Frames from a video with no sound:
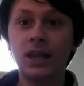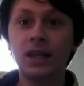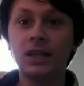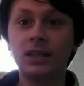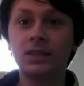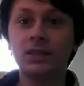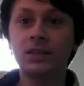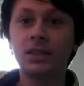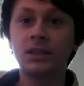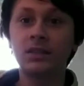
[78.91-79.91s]

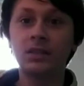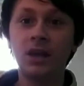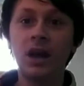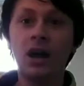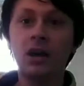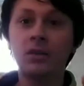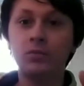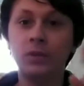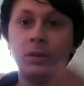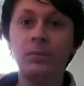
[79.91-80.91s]
is a
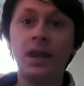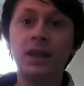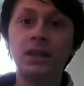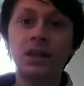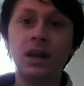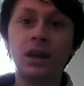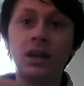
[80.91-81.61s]
remake,